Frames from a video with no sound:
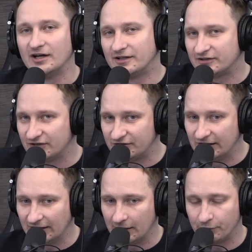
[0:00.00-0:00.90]
This is
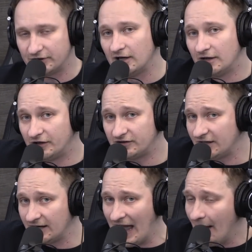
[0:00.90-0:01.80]
deliberate. This
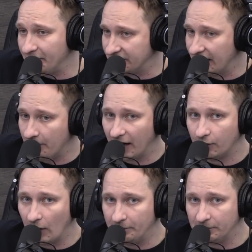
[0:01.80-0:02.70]
didn't happen today, by
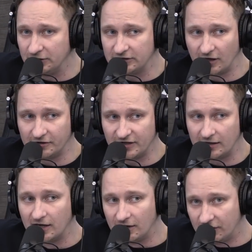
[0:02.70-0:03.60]
the way. People need to
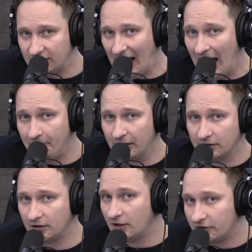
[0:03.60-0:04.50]
understand. This
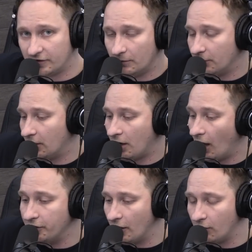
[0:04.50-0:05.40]
happened some
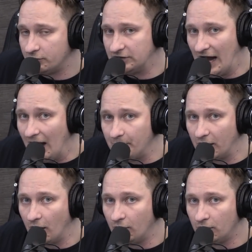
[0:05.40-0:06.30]
unknown time
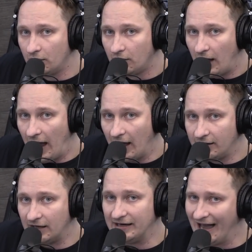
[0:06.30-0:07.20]
ago,
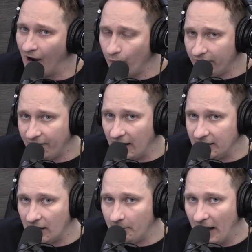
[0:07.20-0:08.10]
and now we're
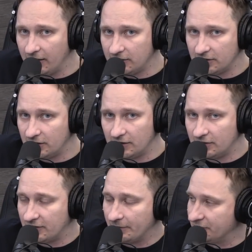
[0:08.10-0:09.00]
finding out about it.
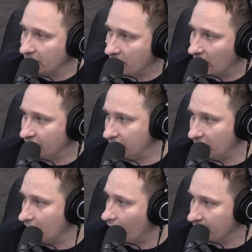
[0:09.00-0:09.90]
It's absolutely crazy.
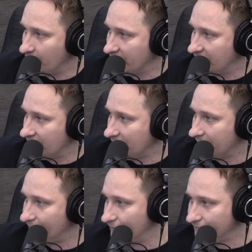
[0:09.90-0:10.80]
Owen, do you want to say
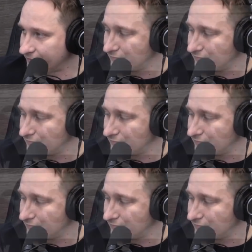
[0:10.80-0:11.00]
something? Well, the